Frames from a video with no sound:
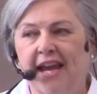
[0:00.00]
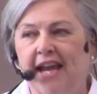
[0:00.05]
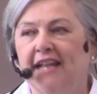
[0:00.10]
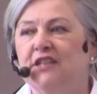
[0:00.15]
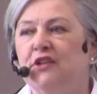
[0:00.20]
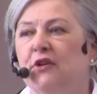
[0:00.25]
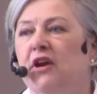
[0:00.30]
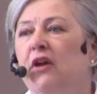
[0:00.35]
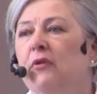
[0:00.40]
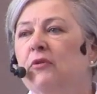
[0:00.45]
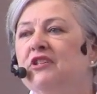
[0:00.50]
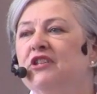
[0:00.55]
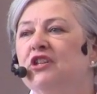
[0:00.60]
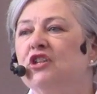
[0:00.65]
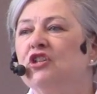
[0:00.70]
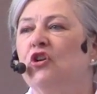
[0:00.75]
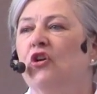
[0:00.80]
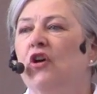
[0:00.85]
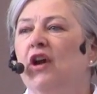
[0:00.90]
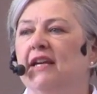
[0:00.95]
And so here was
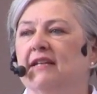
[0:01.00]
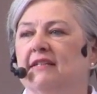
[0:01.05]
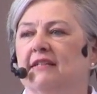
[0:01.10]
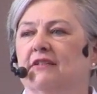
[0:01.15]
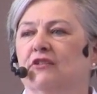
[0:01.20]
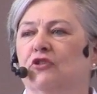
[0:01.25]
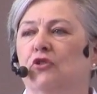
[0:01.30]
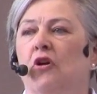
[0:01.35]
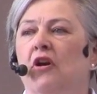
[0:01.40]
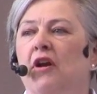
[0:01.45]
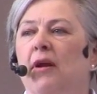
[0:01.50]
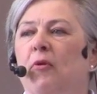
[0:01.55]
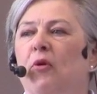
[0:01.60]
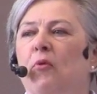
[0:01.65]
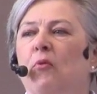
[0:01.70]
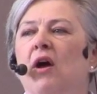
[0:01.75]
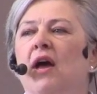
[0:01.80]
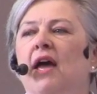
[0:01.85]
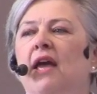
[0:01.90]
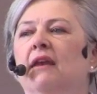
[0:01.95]
the choice. Door
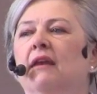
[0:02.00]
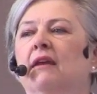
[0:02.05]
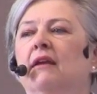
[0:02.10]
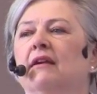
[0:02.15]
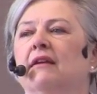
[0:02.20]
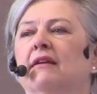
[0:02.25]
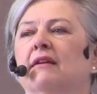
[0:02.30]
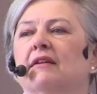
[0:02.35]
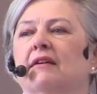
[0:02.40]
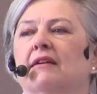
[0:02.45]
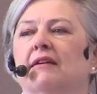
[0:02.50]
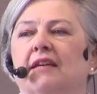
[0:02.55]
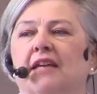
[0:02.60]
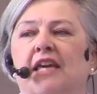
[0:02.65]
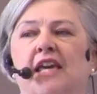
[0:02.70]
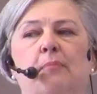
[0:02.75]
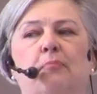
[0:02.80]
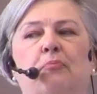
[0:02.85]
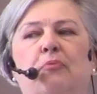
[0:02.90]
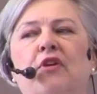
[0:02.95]
number 1,
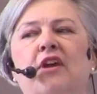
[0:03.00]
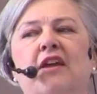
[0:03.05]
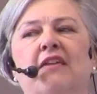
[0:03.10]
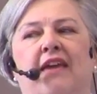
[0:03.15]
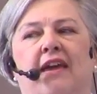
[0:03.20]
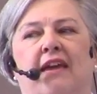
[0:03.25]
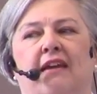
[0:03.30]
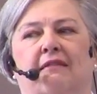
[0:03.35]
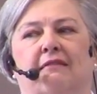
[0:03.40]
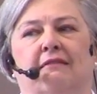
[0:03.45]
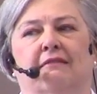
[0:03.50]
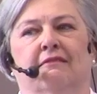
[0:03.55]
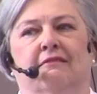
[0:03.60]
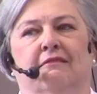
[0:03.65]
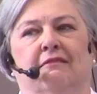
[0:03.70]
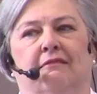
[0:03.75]
keep breathing.